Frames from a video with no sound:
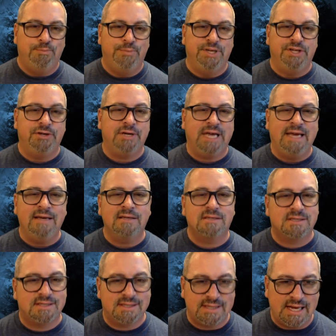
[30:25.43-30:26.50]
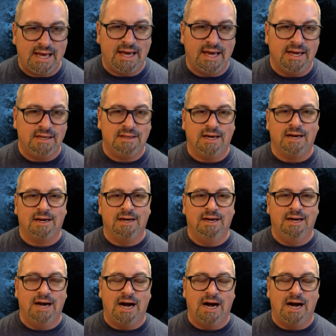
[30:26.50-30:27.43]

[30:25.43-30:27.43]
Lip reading: but you can't say that